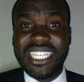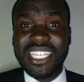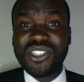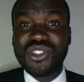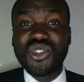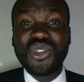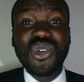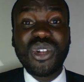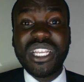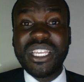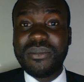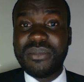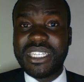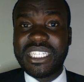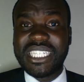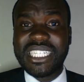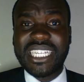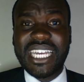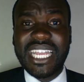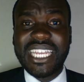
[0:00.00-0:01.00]
There is no
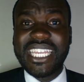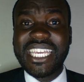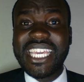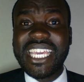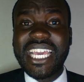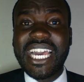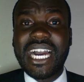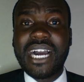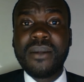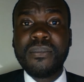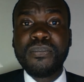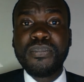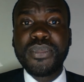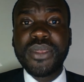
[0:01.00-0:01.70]
limit. It can hear